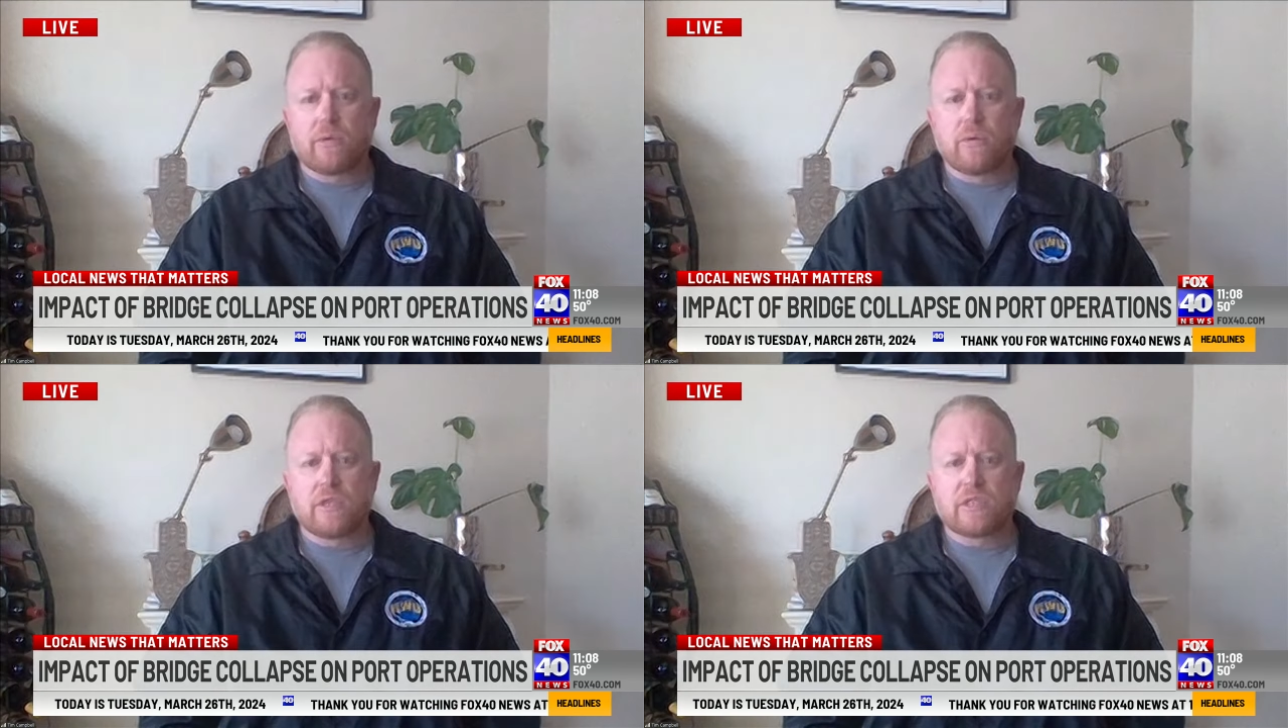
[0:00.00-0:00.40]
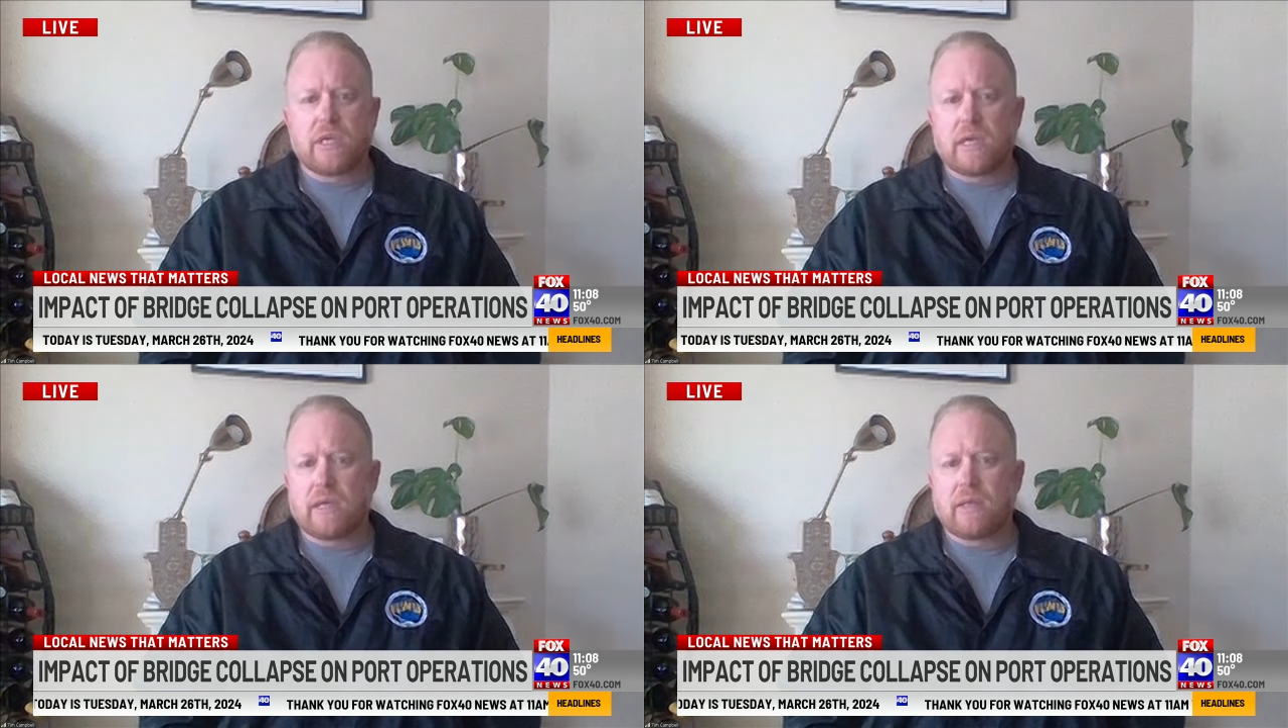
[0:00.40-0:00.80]
that's
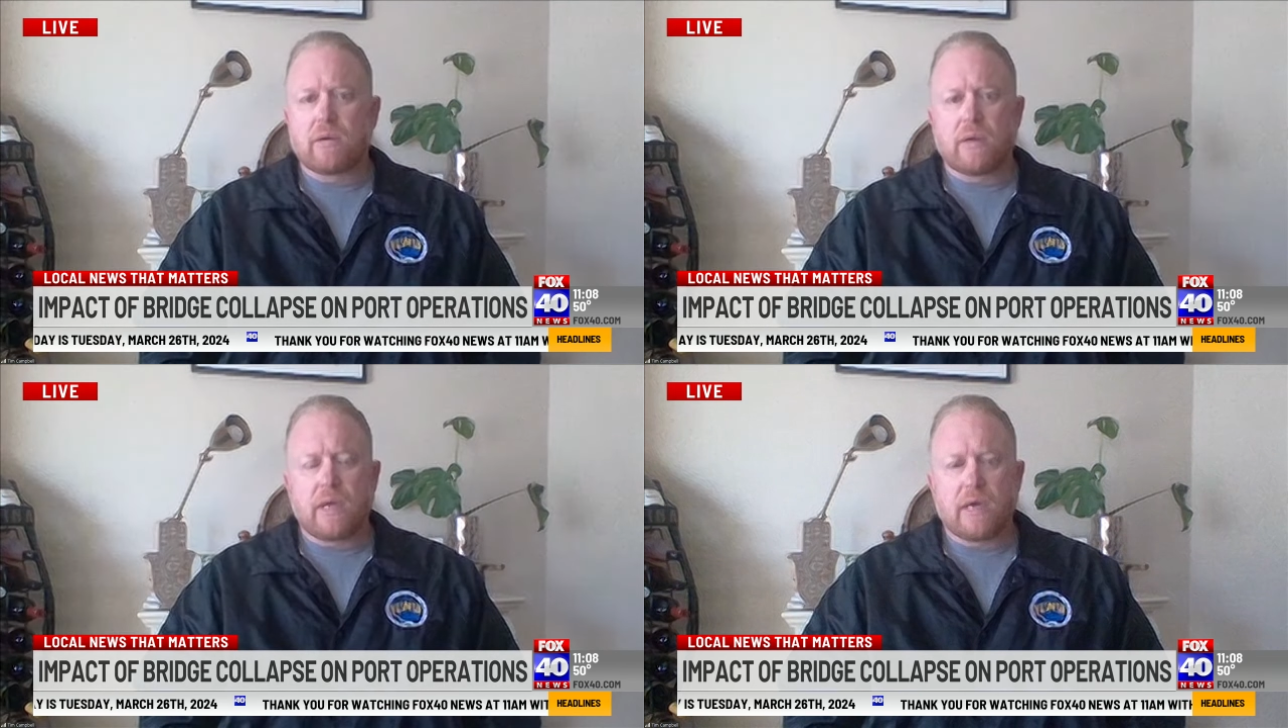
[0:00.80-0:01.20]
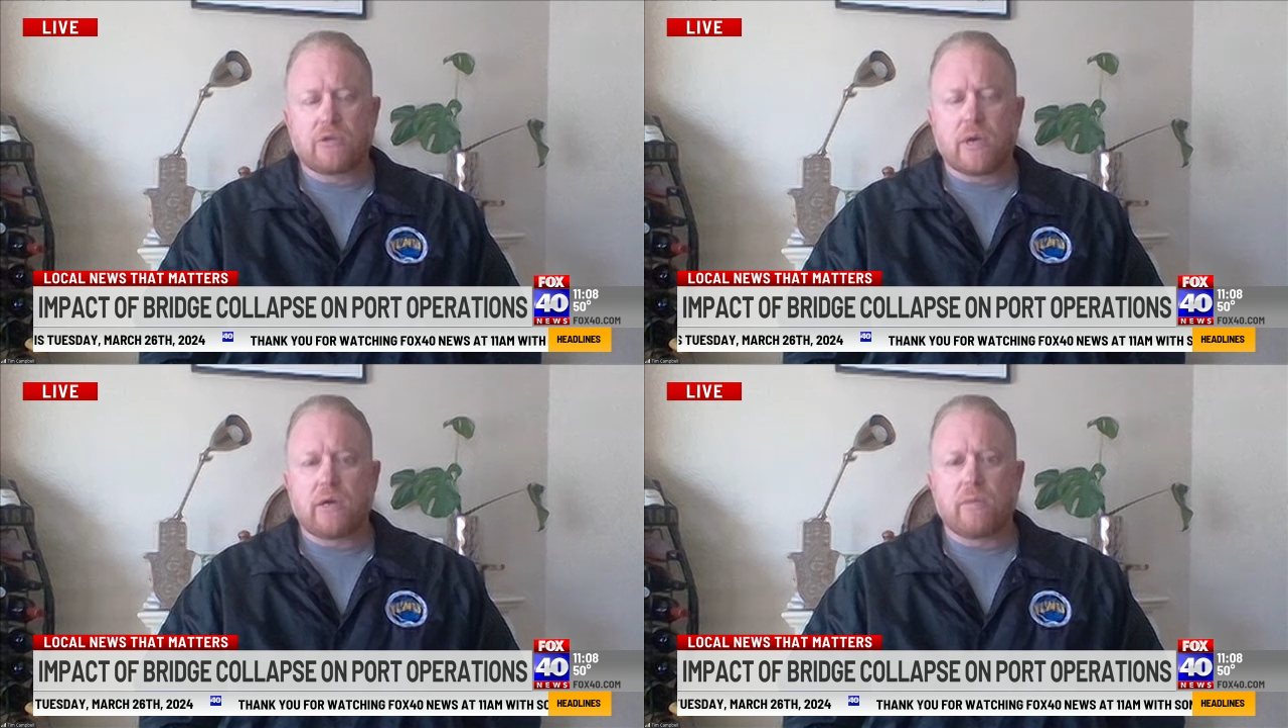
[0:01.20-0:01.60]
getting in there and, and
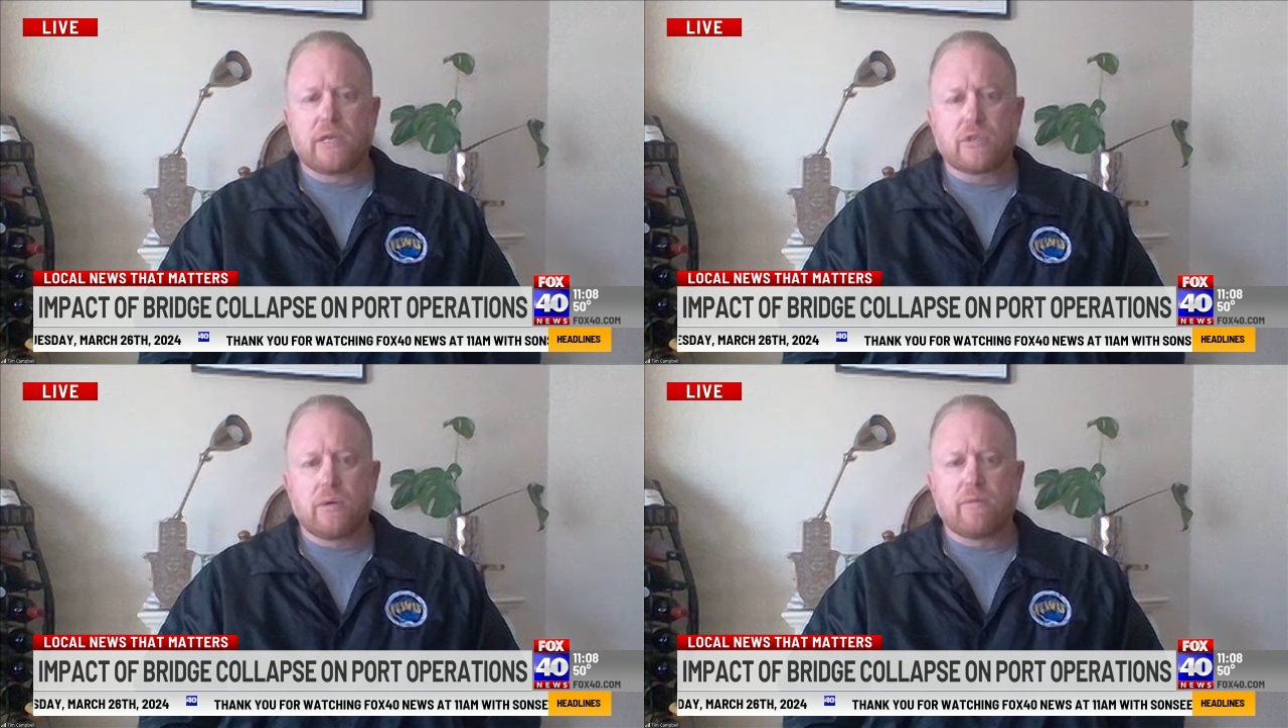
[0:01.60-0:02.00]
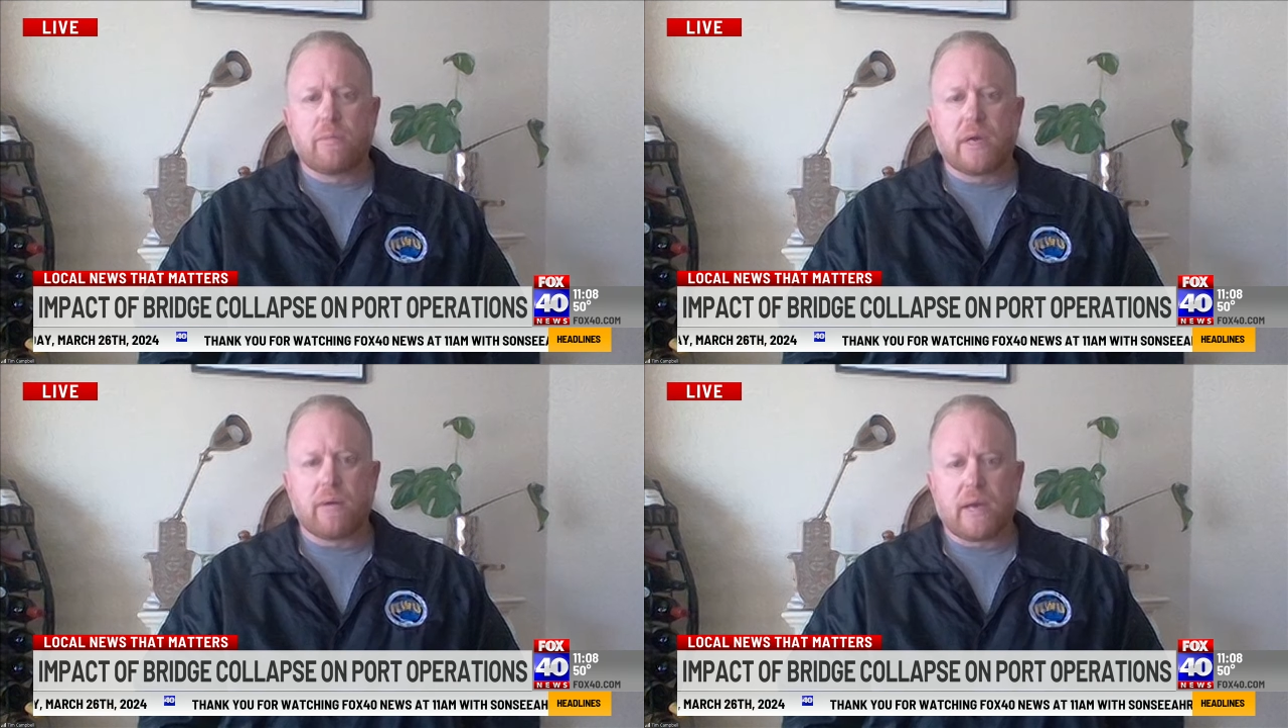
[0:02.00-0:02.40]
trying to rescue
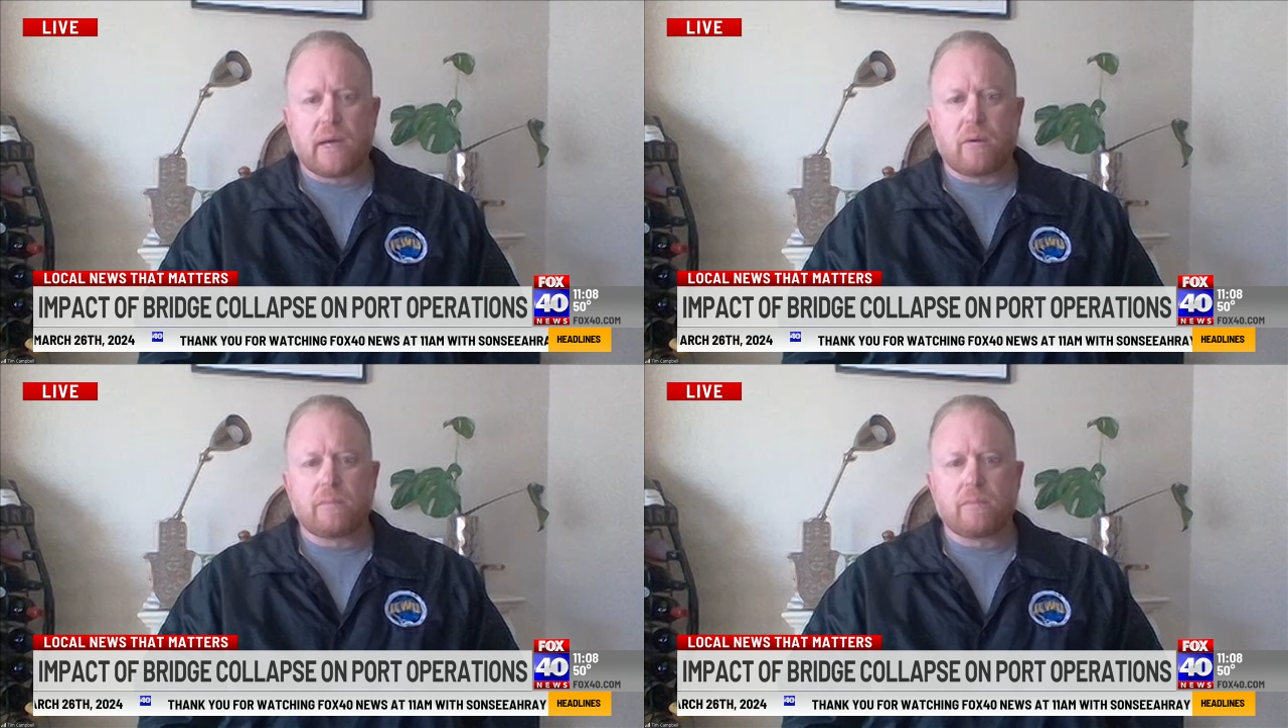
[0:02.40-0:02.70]
everybody right now.